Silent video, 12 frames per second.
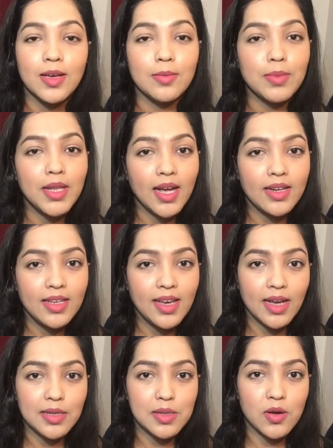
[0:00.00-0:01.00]
Milani
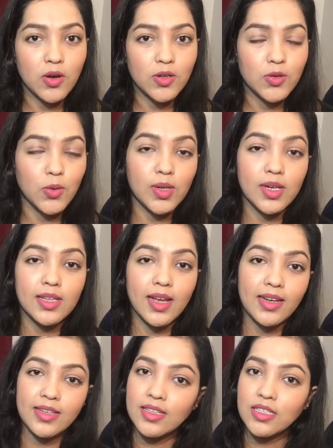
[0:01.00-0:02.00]
has got total
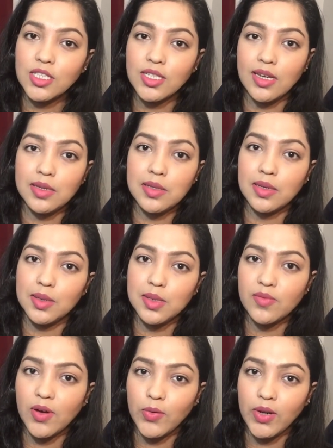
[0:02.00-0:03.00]
19 shades in its
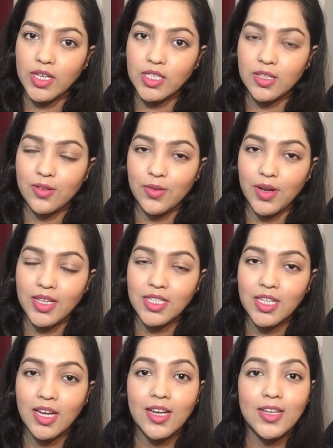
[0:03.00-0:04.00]
foundation range.
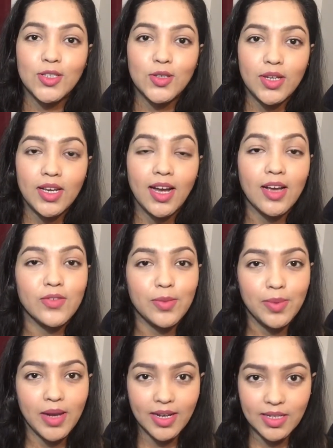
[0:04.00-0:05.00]
Today I have
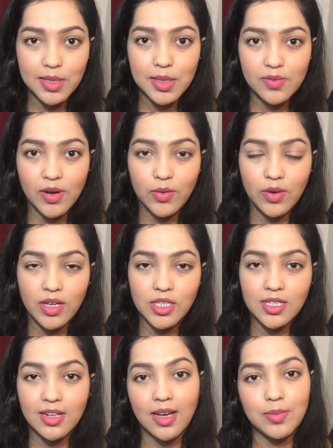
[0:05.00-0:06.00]
applied this
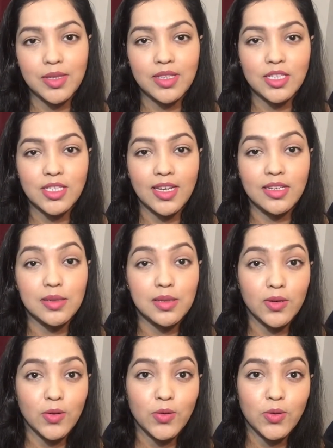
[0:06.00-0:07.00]
foundation. I'm in the shade
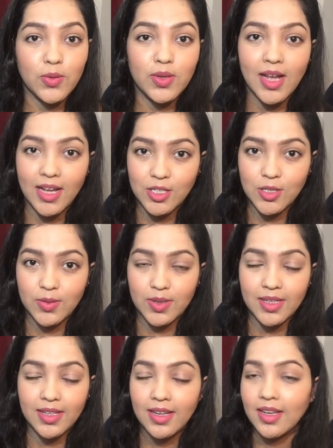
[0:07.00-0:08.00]
02
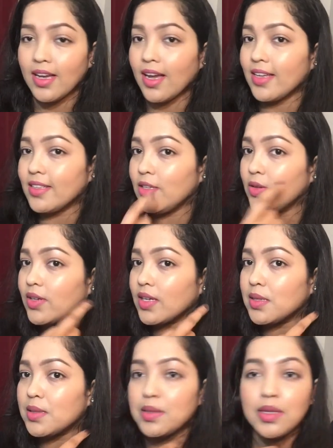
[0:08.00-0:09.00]
Natural, and you
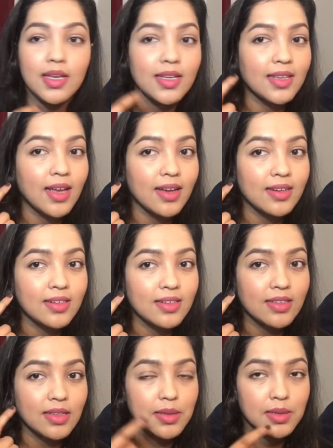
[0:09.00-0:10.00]
can see that
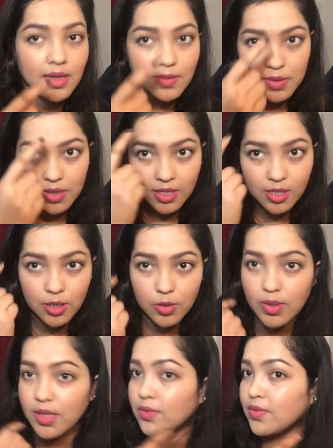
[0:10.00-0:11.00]
this gives such a
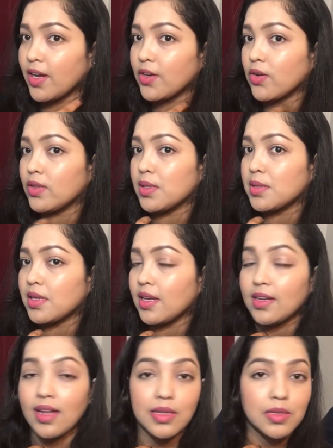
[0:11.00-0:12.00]
dewy effect on the
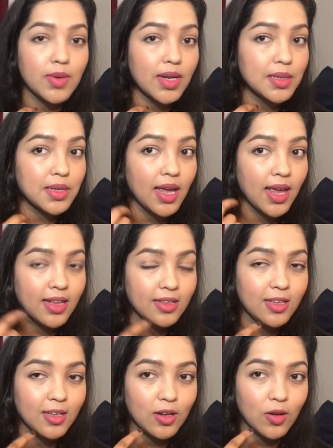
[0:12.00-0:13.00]
skin as well as a
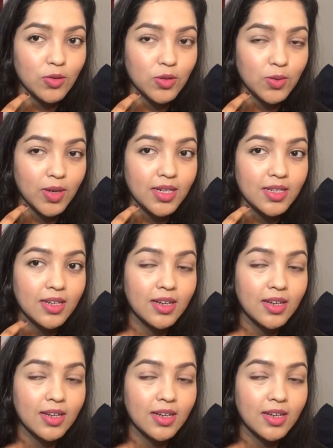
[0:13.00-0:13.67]
healthy glow to it.